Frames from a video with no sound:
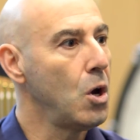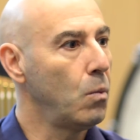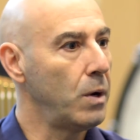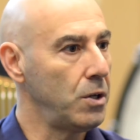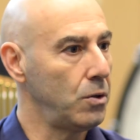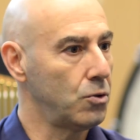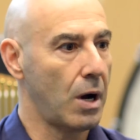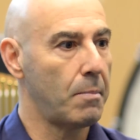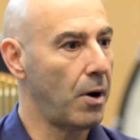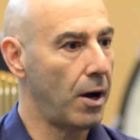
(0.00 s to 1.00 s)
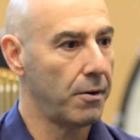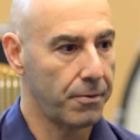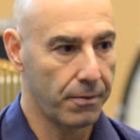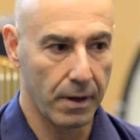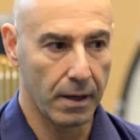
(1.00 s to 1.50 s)
when you drop
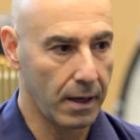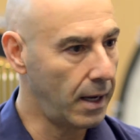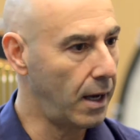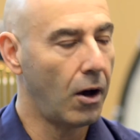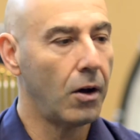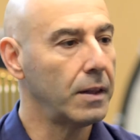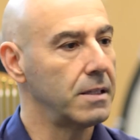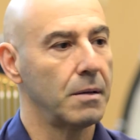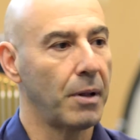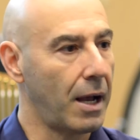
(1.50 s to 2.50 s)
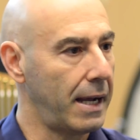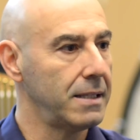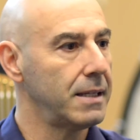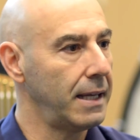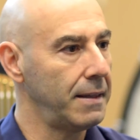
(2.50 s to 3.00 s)
off all these
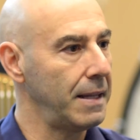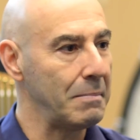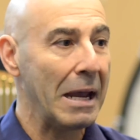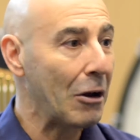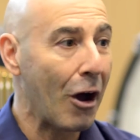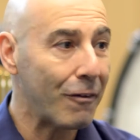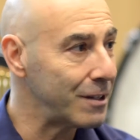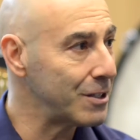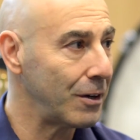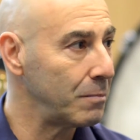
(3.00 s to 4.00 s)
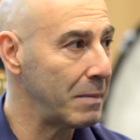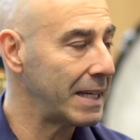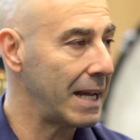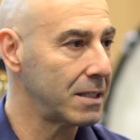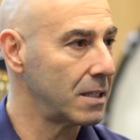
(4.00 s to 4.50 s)
supplies in the main office there in
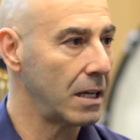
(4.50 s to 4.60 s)
Matanzas,